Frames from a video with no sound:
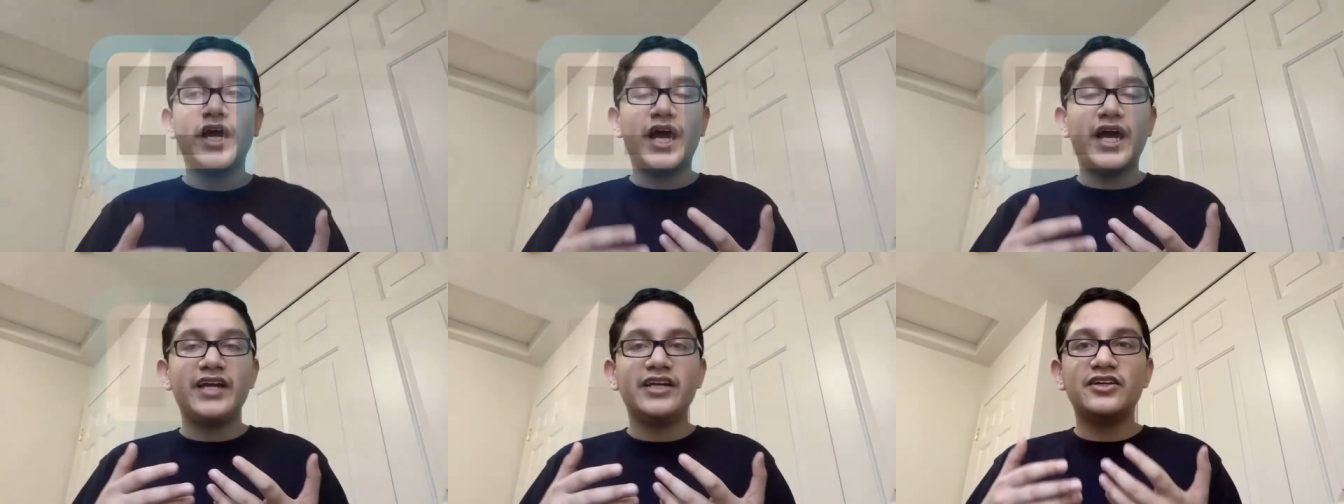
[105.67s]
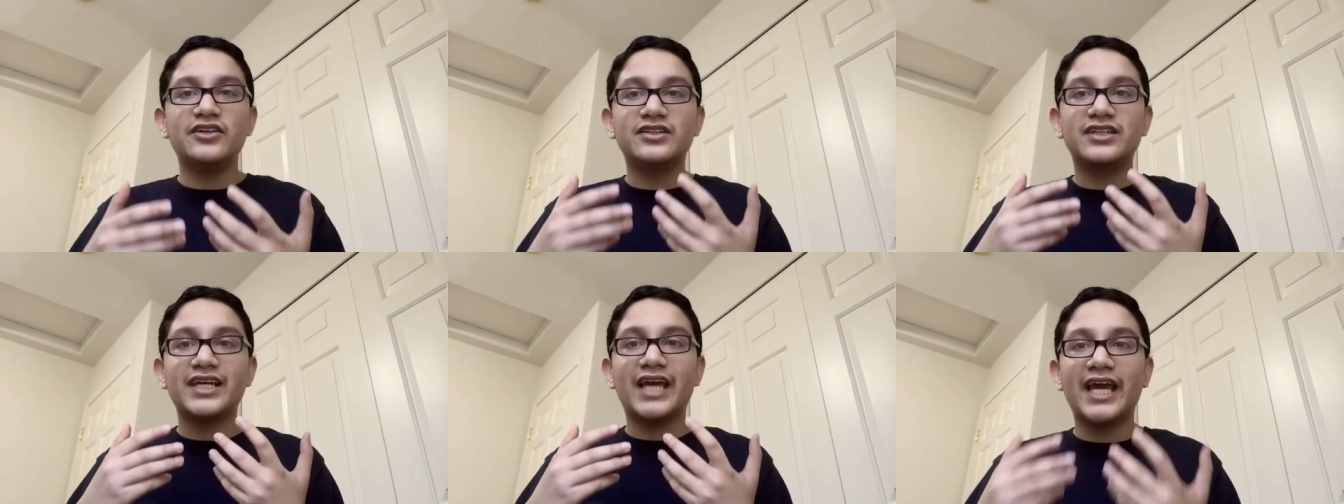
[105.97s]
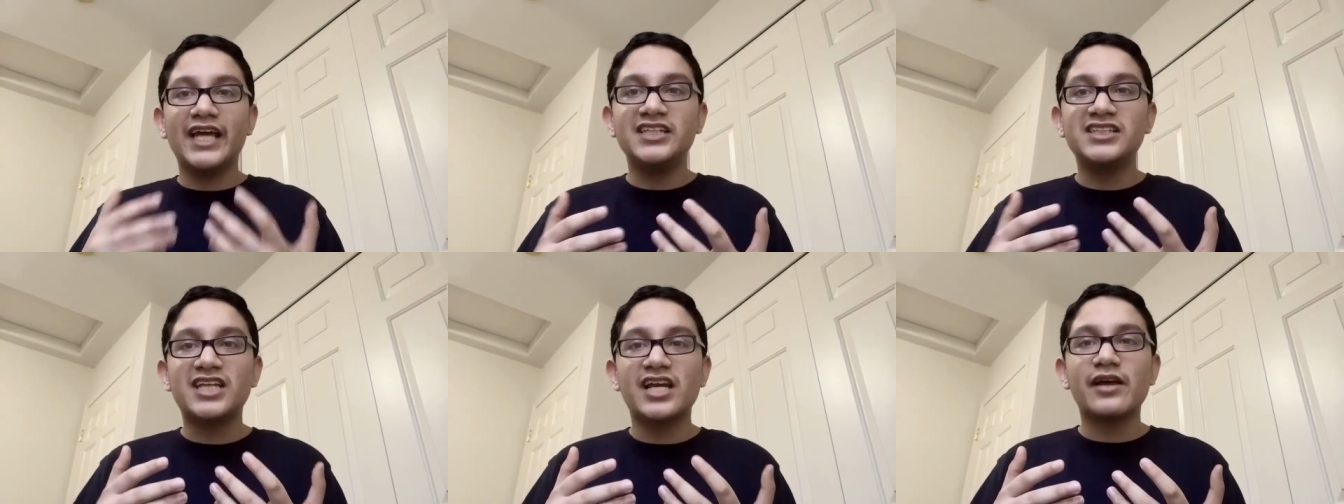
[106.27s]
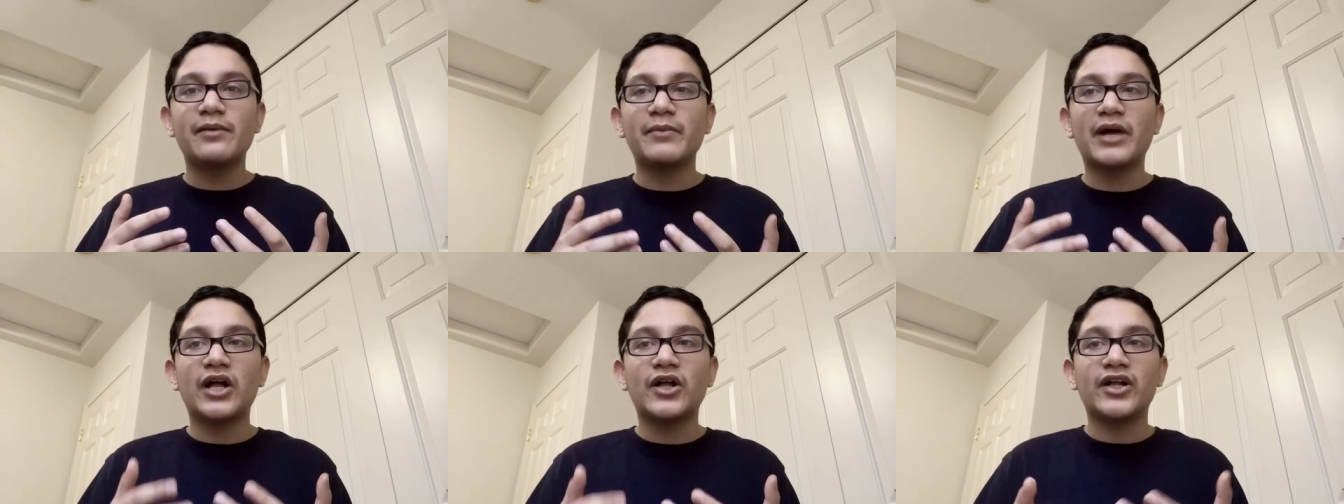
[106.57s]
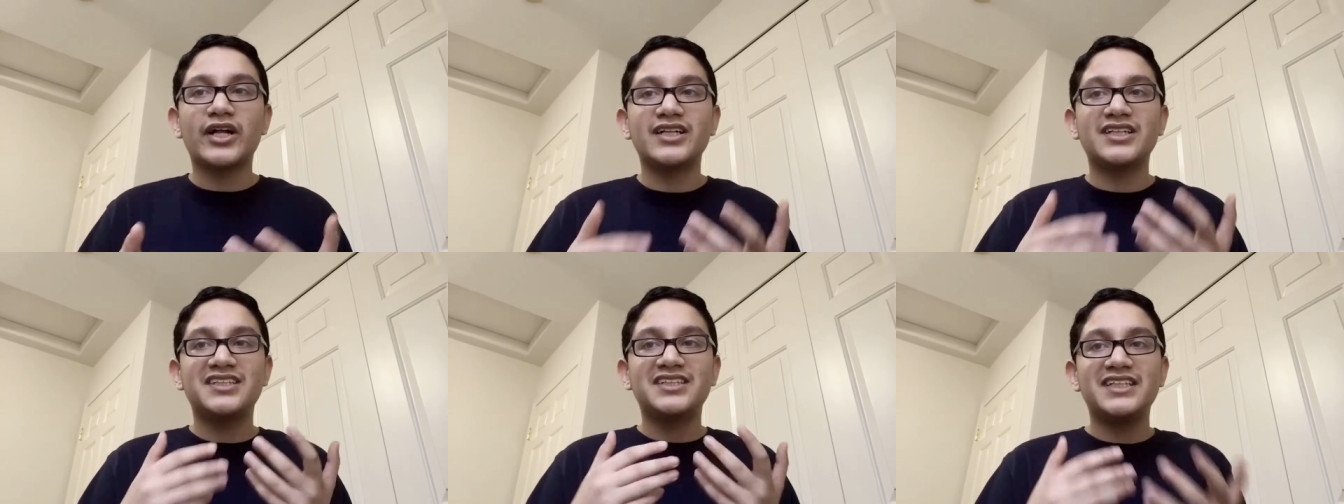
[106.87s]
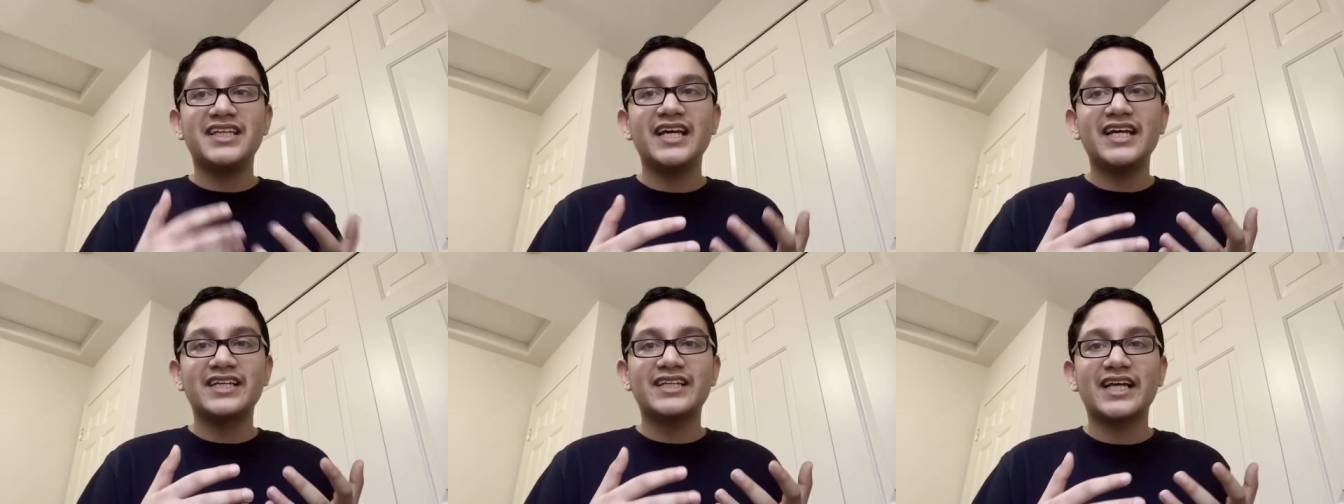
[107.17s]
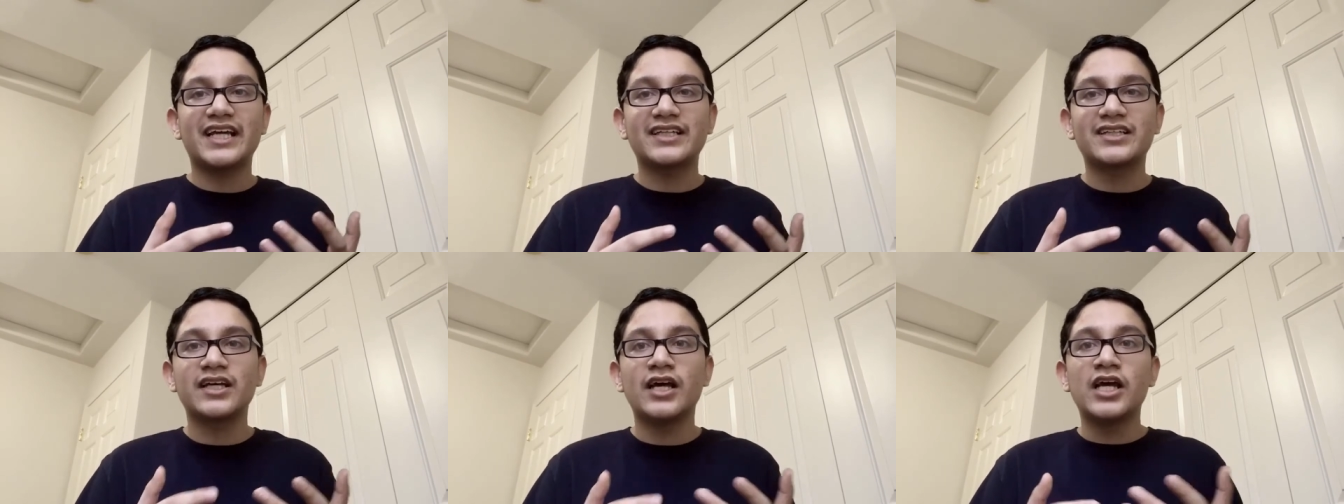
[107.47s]
and use HTML and
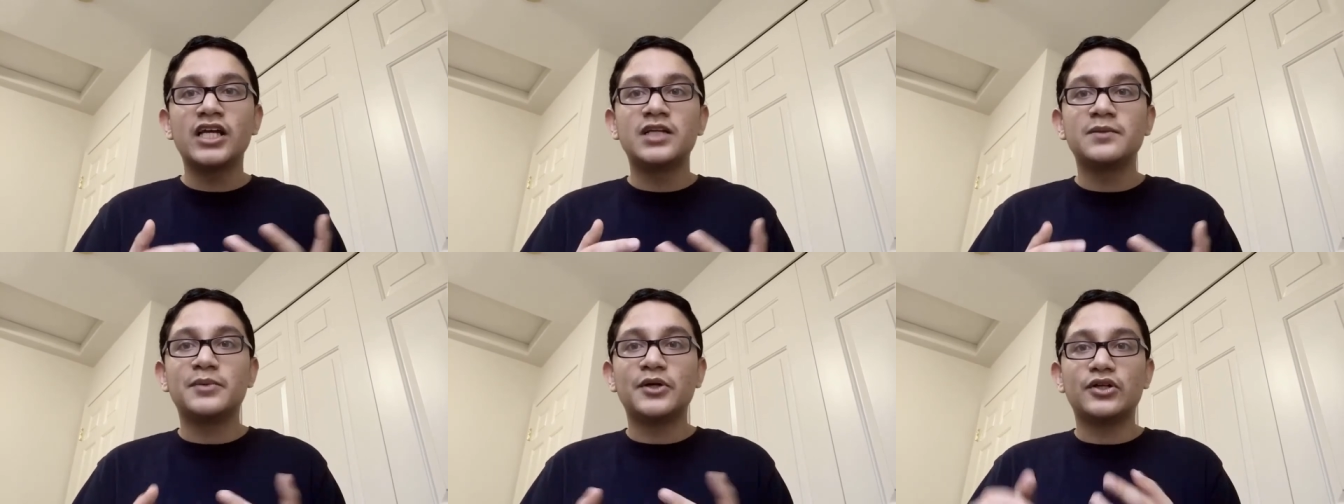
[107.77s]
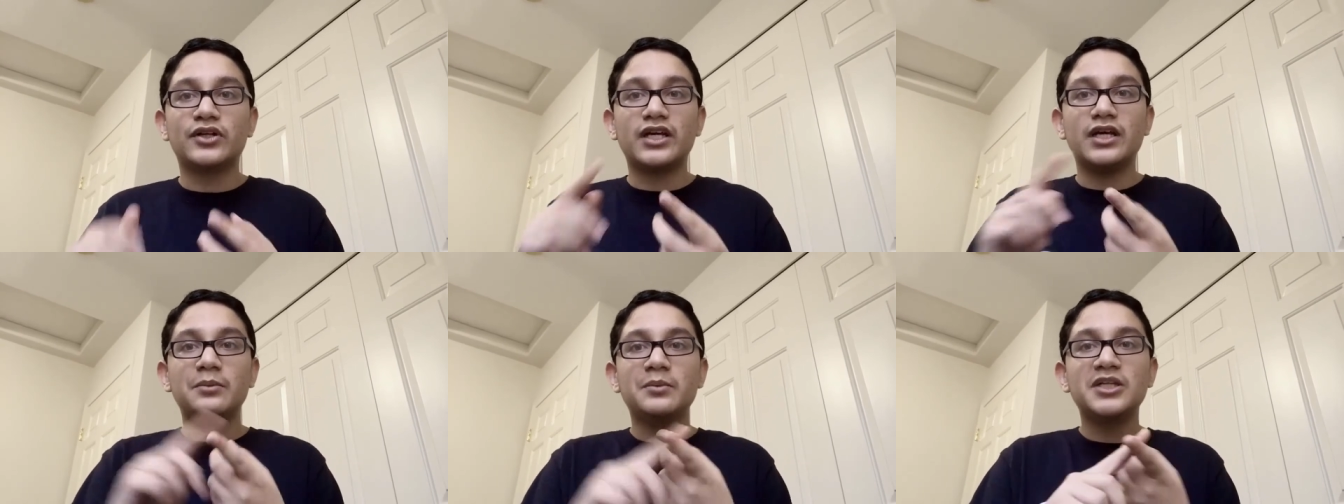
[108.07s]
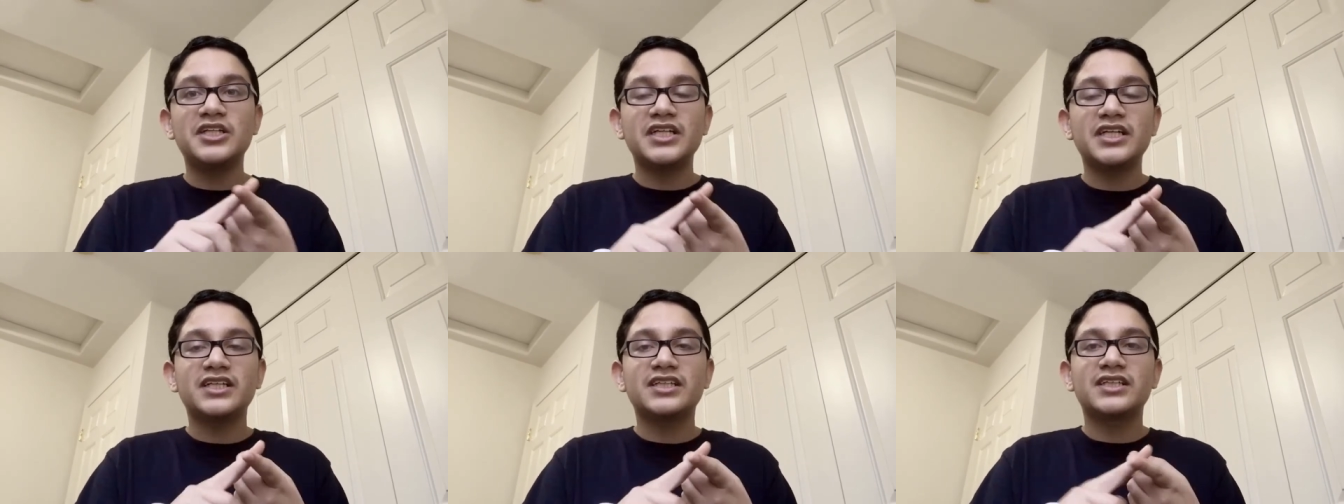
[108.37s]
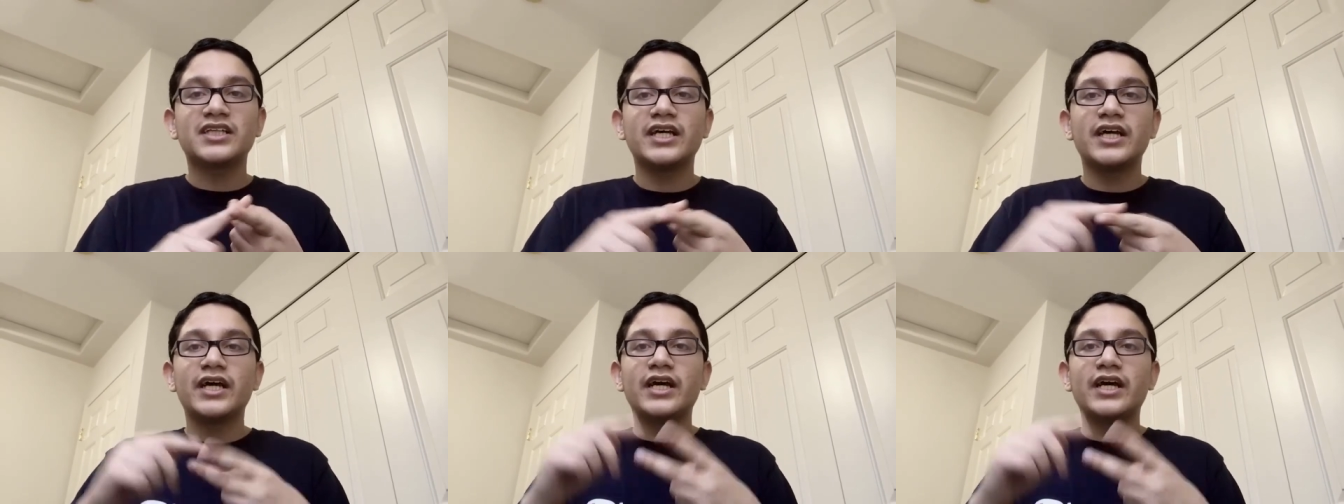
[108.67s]
CSS to build images,